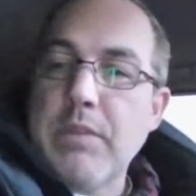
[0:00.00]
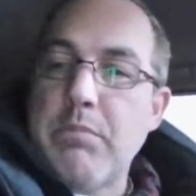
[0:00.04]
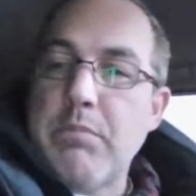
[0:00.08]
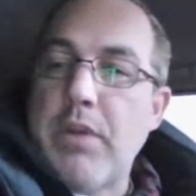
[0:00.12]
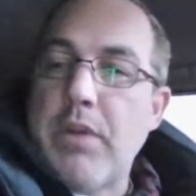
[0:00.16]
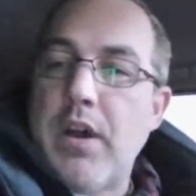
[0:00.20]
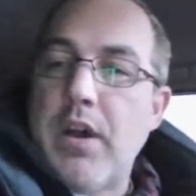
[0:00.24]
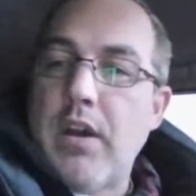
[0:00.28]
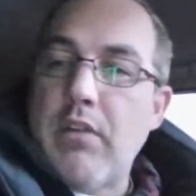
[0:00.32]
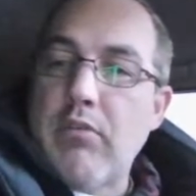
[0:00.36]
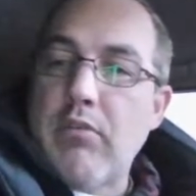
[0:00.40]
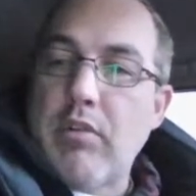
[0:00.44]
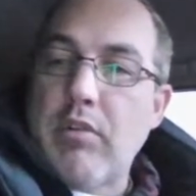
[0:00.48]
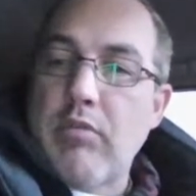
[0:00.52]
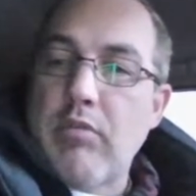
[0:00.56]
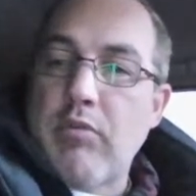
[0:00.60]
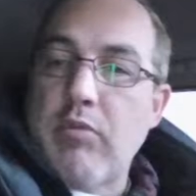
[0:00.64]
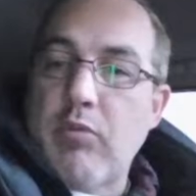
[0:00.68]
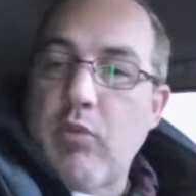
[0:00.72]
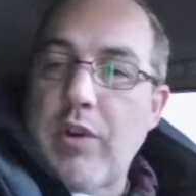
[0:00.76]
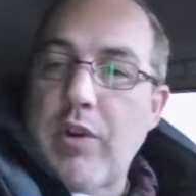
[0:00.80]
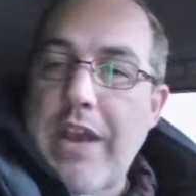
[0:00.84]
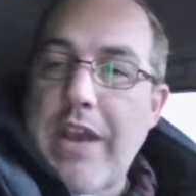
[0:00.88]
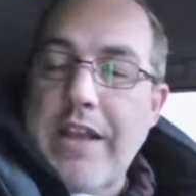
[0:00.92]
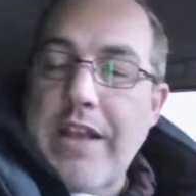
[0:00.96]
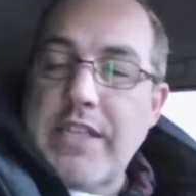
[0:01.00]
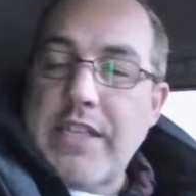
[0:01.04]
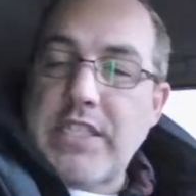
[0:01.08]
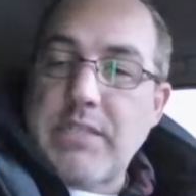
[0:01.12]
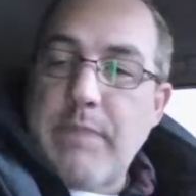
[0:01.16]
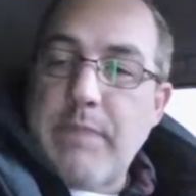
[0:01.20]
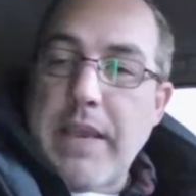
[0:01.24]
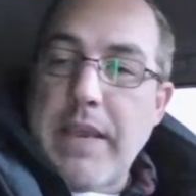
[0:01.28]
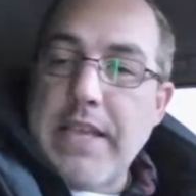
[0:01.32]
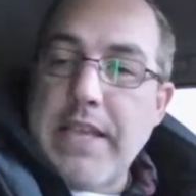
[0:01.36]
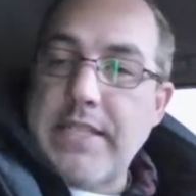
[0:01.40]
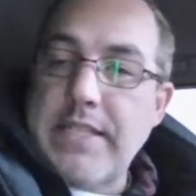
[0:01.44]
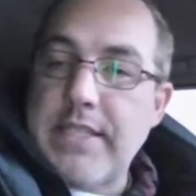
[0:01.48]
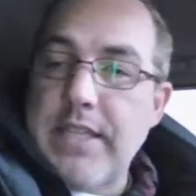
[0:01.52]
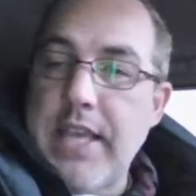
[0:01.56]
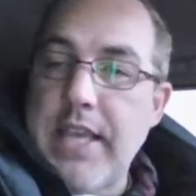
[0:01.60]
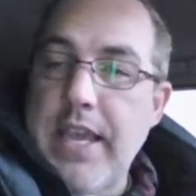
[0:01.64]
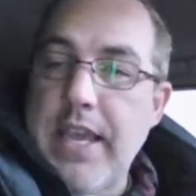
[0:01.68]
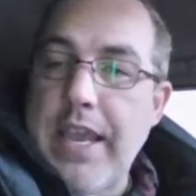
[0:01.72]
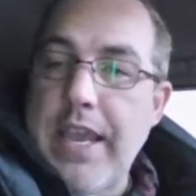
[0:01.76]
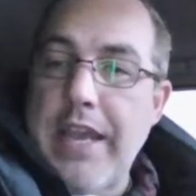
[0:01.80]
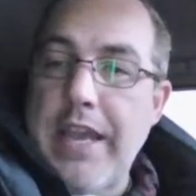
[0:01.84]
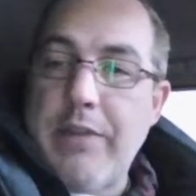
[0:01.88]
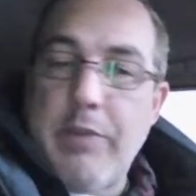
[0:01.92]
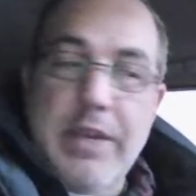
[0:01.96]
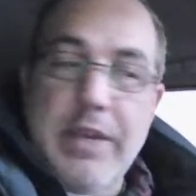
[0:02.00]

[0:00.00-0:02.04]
But we're out of space in the head.